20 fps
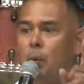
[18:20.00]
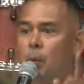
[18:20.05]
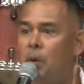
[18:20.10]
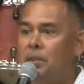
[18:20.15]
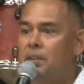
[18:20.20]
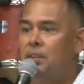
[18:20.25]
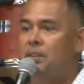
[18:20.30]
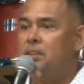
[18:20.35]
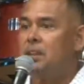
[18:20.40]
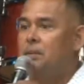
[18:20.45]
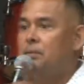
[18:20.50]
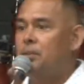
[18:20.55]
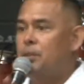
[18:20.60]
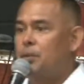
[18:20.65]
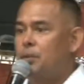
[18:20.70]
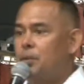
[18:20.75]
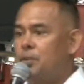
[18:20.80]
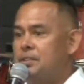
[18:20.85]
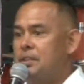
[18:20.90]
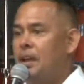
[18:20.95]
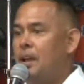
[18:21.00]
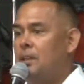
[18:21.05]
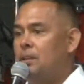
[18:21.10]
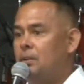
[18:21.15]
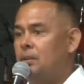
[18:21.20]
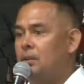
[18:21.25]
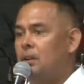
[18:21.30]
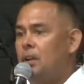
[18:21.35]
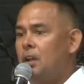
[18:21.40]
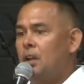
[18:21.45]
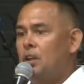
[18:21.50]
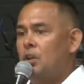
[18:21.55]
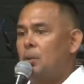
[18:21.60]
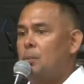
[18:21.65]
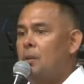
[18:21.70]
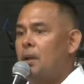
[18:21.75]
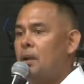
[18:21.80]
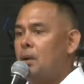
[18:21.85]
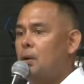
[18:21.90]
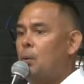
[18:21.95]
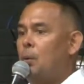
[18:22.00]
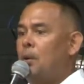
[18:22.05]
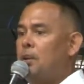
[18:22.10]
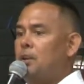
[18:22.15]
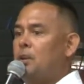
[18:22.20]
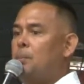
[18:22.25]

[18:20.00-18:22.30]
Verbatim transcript: what the devil throws at you, no matter what